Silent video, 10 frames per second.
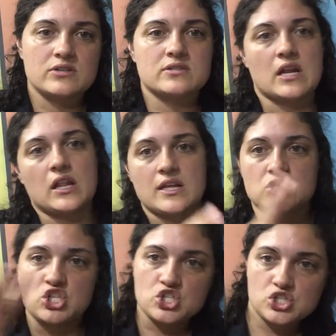there's not a lot
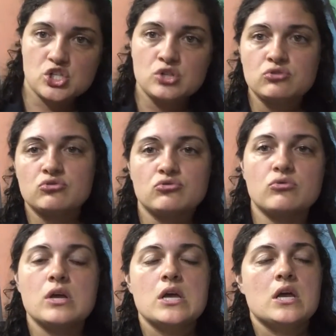to do,
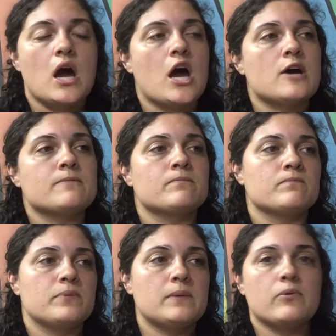
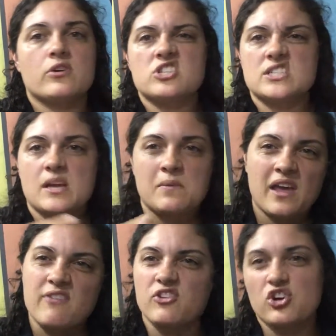people are just coming
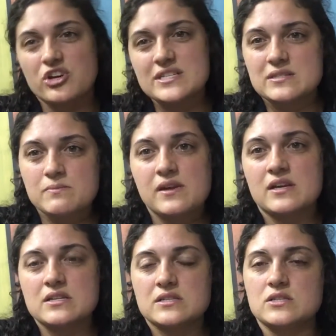off of
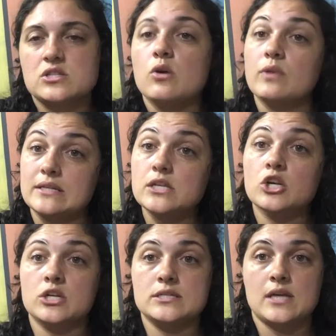Christmas, and so that's a
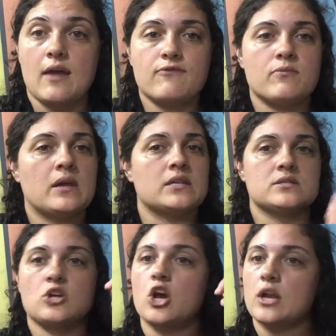good time for me to
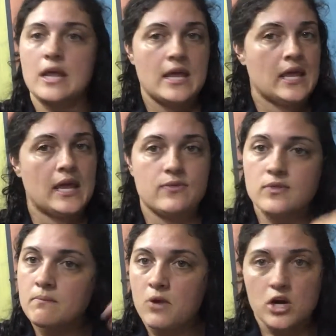start hitting
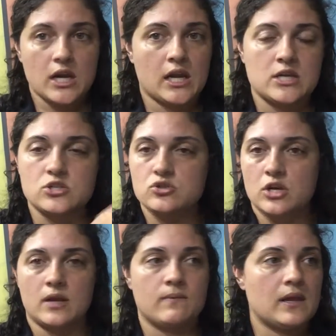the marketing
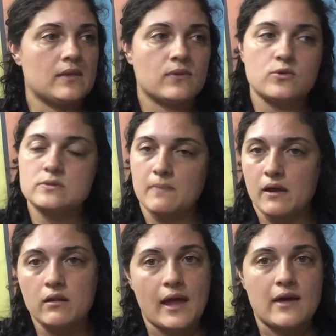stream, getting those
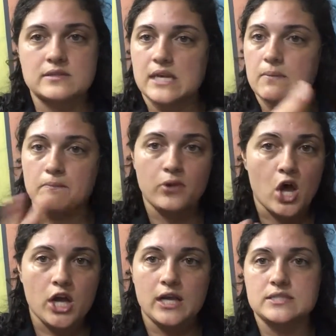mail outs, getting
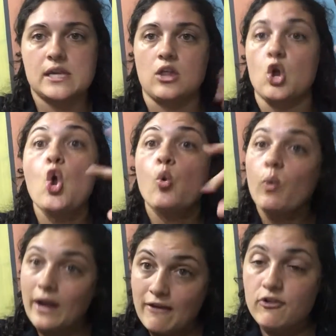blogging together,
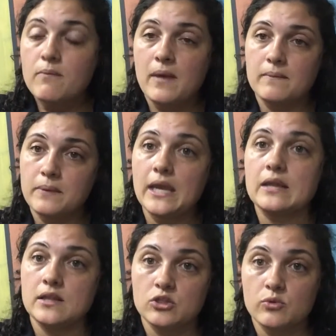whatever it may be.
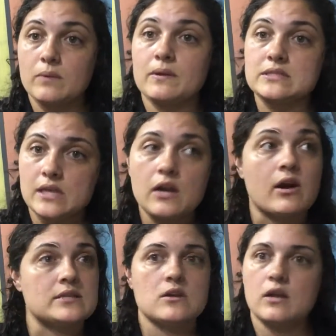And then 3 months later,
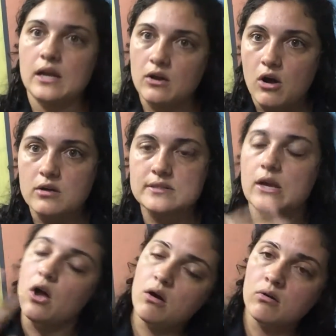I start getting calls
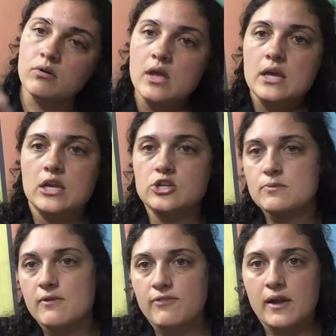like, oh, can you do
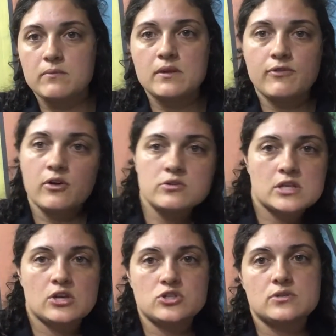my family photos?
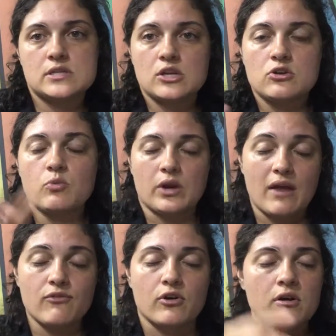Can you do senior,
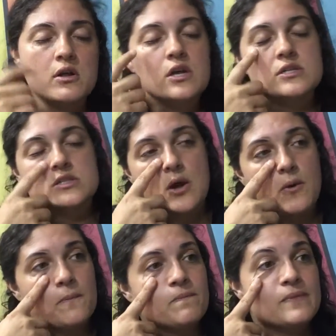whatever?
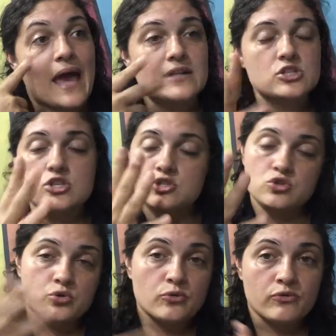So that's
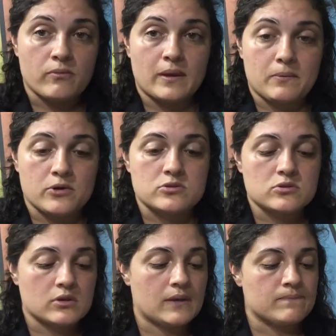just true for me
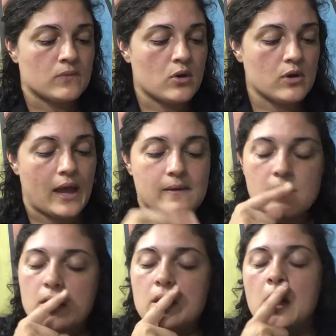personally. Okay,
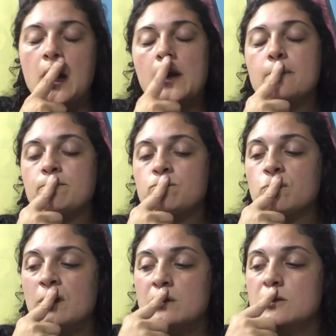
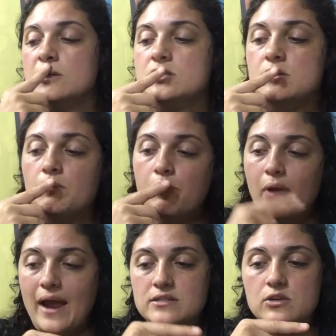some
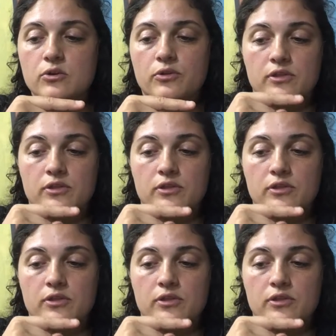practical